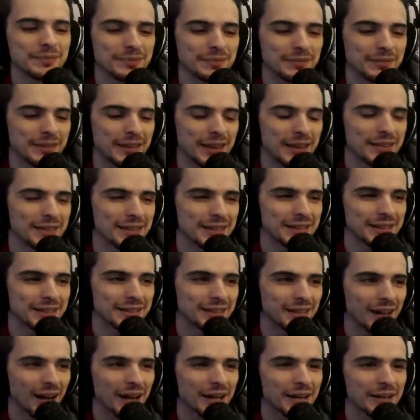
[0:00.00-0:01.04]
then the
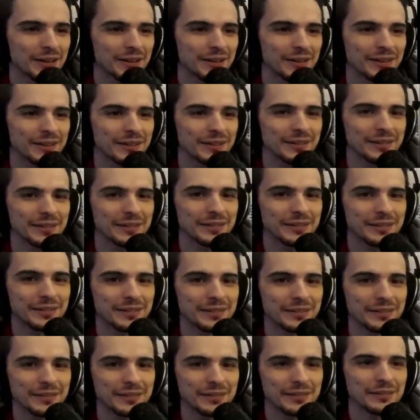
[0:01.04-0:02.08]
entire
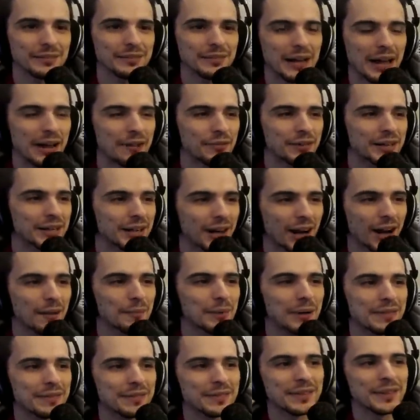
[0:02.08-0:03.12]
every
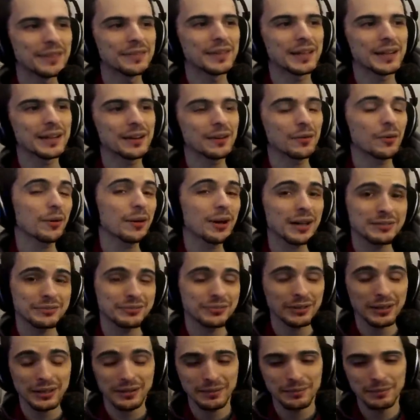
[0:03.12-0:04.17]
comment that, that I oh
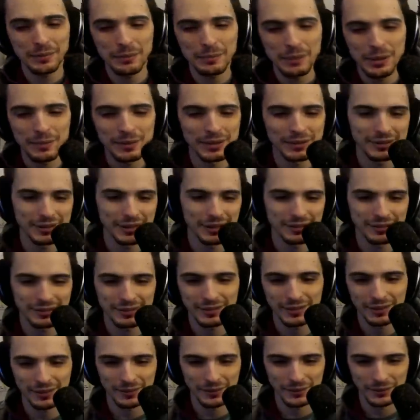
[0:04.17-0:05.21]
actually I mean, maybe he says
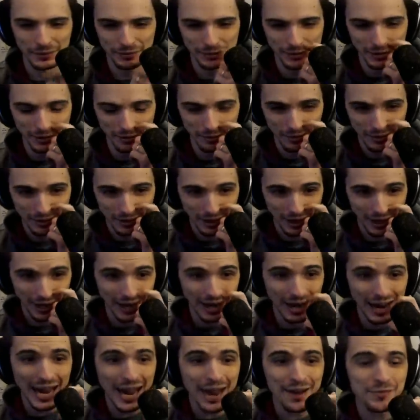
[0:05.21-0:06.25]
tunnel in this video. I,
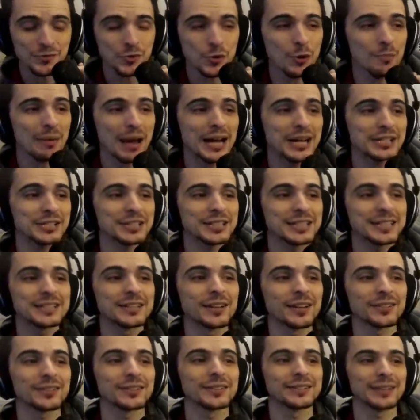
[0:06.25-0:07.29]
I have to imagine he
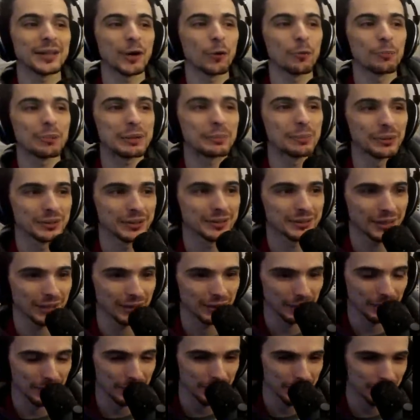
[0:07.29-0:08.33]
doesn't tell people to
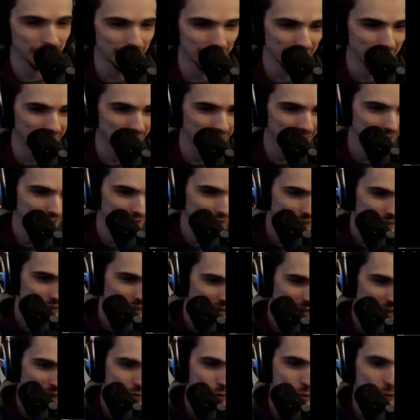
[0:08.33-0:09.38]
tunnel in this video. I
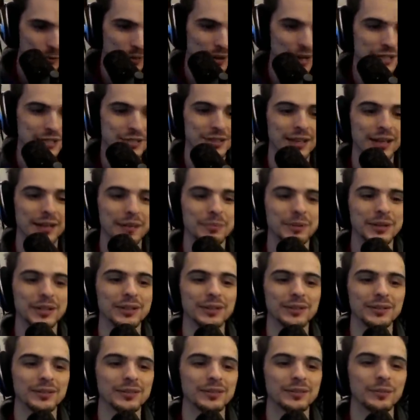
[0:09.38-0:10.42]
have to imagine that
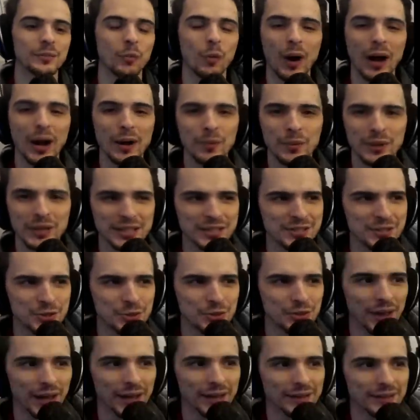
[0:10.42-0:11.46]
because why would he do
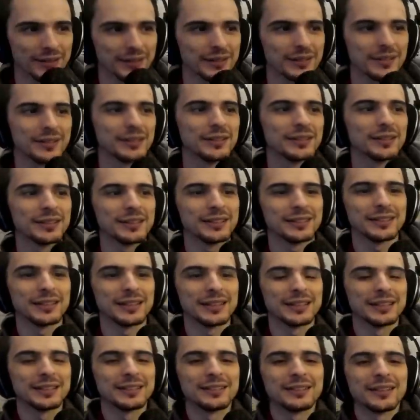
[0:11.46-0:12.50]
that? He,
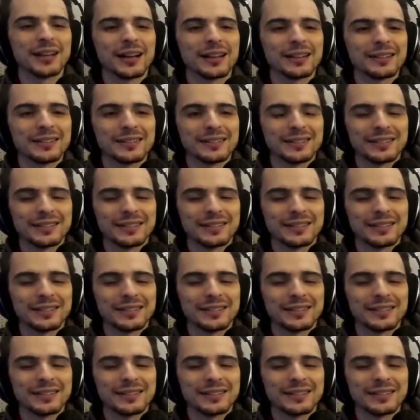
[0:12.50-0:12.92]
he's not.